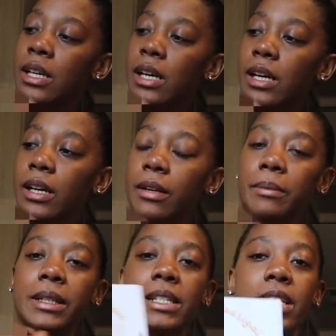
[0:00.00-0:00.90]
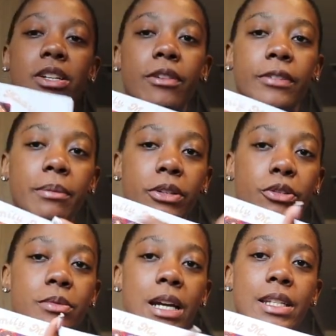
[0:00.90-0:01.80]
Um, and it says our family
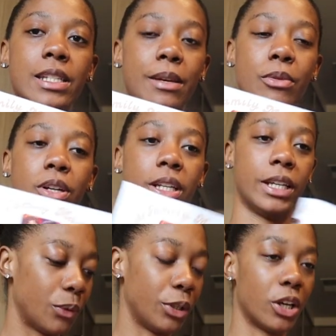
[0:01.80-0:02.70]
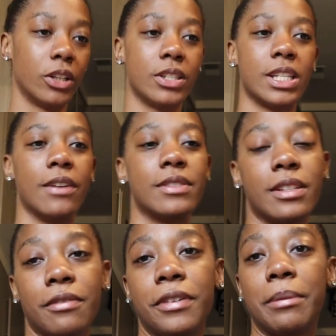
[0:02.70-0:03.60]
group chat's name on it. We call ourselves
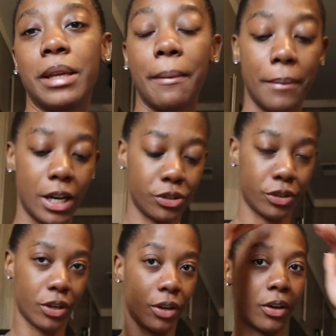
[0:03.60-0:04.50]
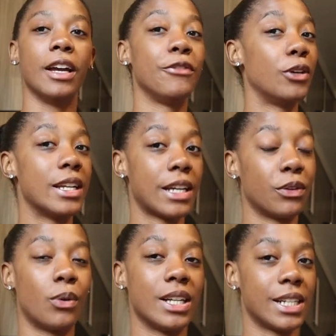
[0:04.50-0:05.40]
the family Madrigal. If you guys
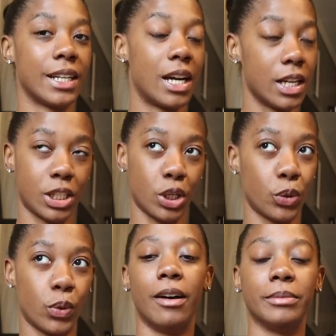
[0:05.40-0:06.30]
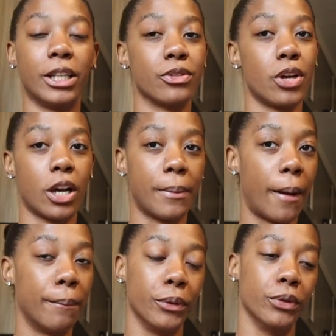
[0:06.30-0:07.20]
ever watch Encanto, um, they don't talk
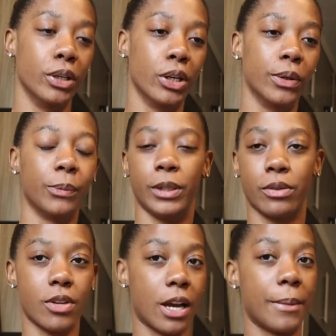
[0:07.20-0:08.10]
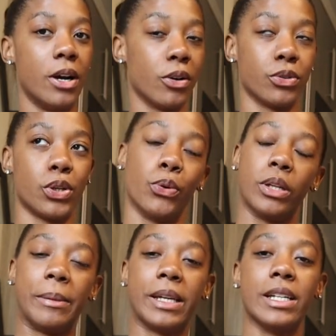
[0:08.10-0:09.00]
about Bruno and we don't talk about Uncle
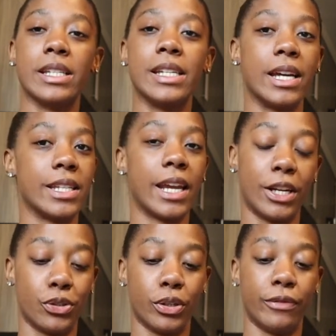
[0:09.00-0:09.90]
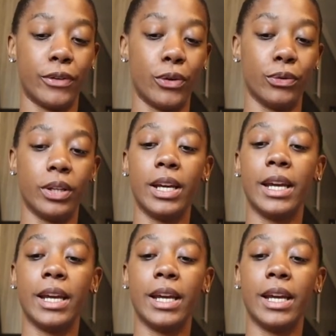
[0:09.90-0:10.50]
Tony because he has an Android phone